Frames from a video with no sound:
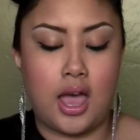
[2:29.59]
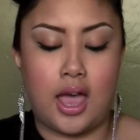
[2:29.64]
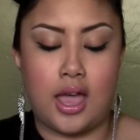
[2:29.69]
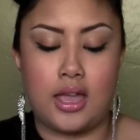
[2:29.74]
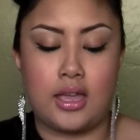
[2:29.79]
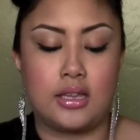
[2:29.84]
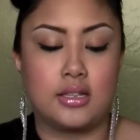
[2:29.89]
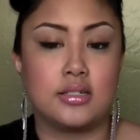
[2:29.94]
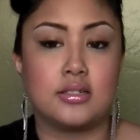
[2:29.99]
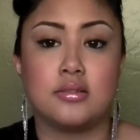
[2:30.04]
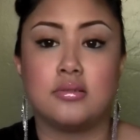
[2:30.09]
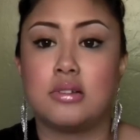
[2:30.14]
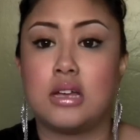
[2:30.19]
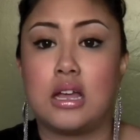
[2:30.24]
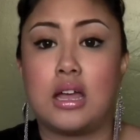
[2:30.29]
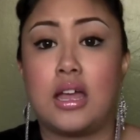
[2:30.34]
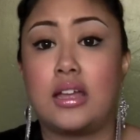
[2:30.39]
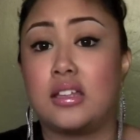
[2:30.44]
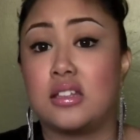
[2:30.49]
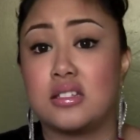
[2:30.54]
I
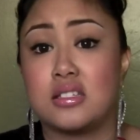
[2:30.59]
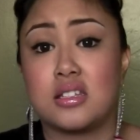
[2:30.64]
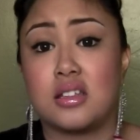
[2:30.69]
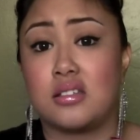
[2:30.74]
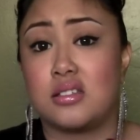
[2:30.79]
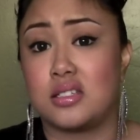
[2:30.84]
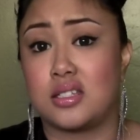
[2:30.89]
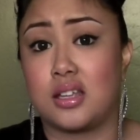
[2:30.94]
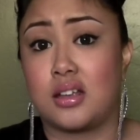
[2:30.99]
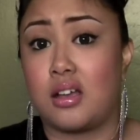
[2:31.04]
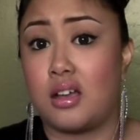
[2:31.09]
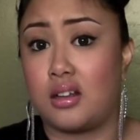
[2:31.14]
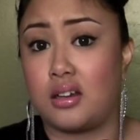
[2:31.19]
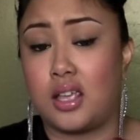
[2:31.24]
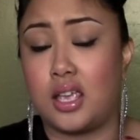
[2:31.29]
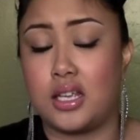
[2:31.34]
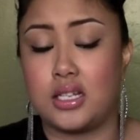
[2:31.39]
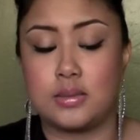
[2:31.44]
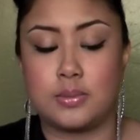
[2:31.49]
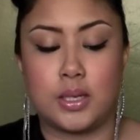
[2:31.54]
can sell this like
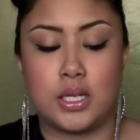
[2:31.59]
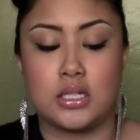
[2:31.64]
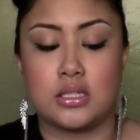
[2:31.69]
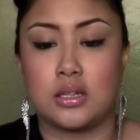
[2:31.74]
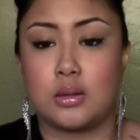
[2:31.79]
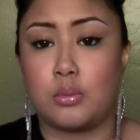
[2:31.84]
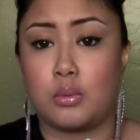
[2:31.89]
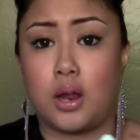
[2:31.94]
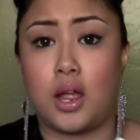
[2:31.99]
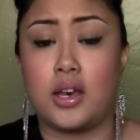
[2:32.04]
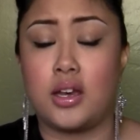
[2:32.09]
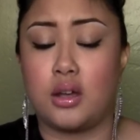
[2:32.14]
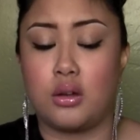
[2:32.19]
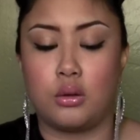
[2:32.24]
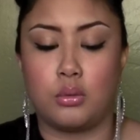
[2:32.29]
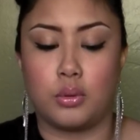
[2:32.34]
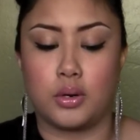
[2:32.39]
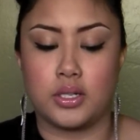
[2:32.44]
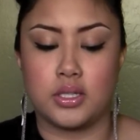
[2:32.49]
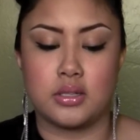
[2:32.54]
hotcakes because I
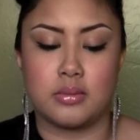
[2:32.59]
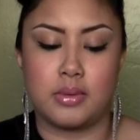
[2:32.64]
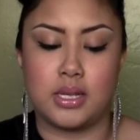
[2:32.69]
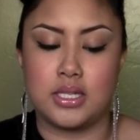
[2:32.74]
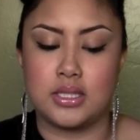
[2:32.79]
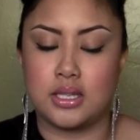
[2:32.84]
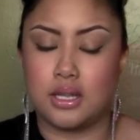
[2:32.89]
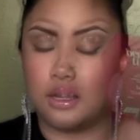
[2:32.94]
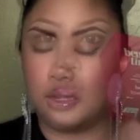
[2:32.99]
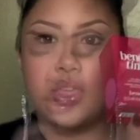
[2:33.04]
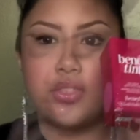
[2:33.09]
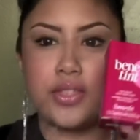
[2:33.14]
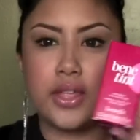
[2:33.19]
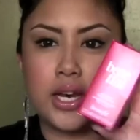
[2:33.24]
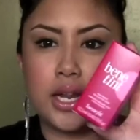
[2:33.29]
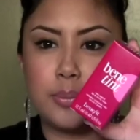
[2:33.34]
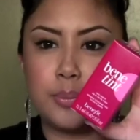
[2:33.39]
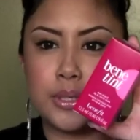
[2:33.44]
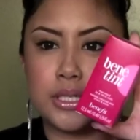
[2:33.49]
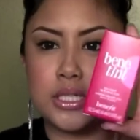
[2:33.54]
know it works amazing. And
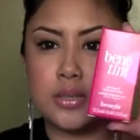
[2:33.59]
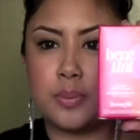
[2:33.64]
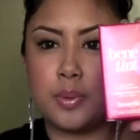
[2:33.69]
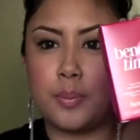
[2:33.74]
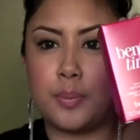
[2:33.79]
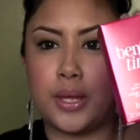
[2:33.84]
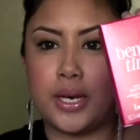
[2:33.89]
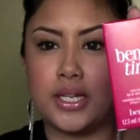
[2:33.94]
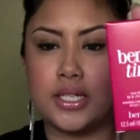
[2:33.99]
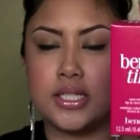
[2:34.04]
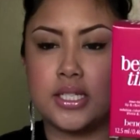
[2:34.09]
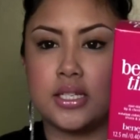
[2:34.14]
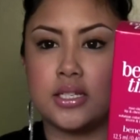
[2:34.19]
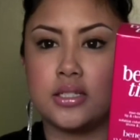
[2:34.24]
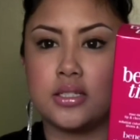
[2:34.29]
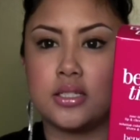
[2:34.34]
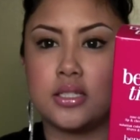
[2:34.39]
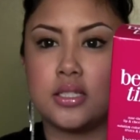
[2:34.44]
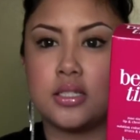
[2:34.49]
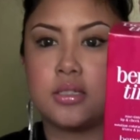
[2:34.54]
then I picked up a
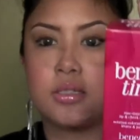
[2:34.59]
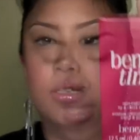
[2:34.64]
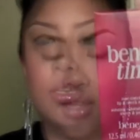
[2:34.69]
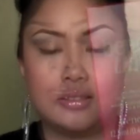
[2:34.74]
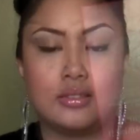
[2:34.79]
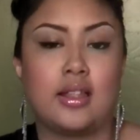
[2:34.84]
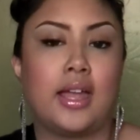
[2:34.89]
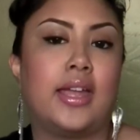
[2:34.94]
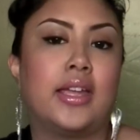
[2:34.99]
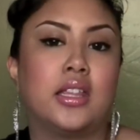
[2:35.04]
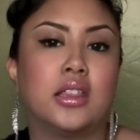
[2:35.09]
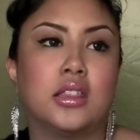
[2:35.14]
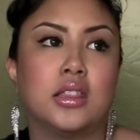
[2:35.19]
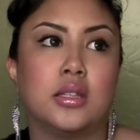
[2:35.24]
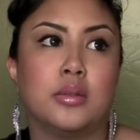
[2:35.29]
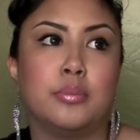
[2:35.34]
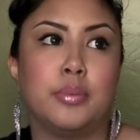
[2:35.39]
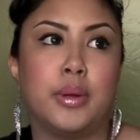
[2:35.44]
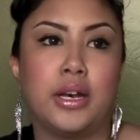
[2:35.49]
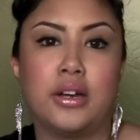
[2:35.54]
Benetint. I like
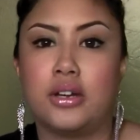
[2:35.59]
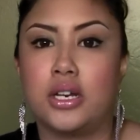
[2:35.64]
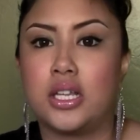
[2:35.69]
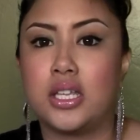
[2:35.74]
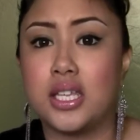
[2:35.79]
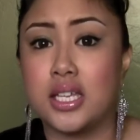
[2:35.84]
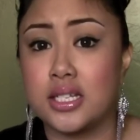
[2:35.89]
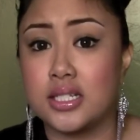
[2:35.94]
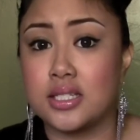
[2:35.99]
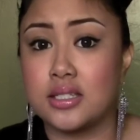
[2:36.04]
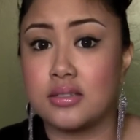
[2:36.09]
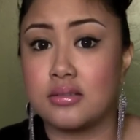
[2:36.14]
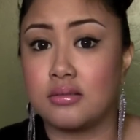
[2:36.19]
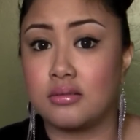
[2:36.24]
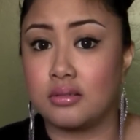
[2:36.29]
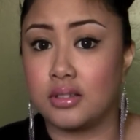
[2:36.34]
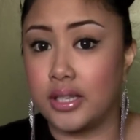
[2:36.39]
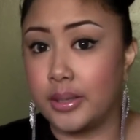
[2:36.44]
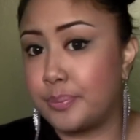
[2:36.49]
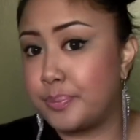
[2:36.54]
the Berry Kiss
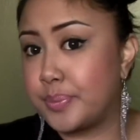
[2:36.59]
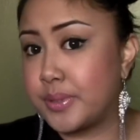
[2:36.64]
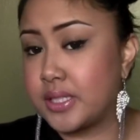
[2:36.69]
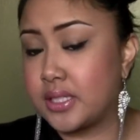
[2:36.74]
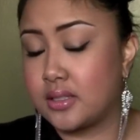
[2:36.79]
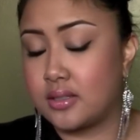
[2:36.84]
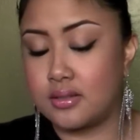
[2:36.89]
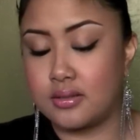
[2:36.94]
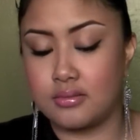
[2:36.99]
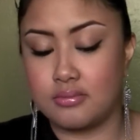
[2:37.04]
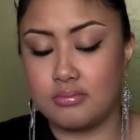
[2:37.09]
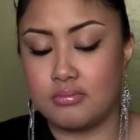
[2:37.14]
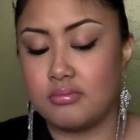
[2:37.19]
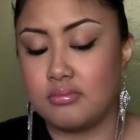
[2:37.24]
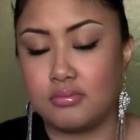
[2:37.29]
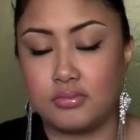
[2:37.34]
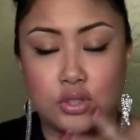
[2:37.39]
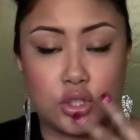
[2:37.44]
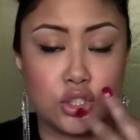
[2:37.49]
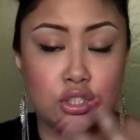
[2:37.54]
lips
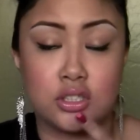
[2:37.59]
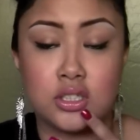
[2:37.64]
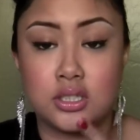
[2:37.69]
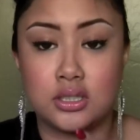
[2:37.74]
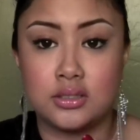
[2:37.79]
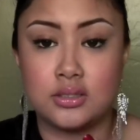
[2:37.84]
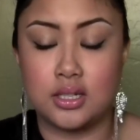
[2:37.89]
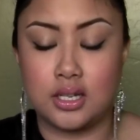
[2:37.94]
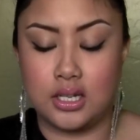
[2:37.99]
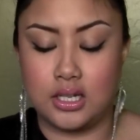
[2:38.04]
look.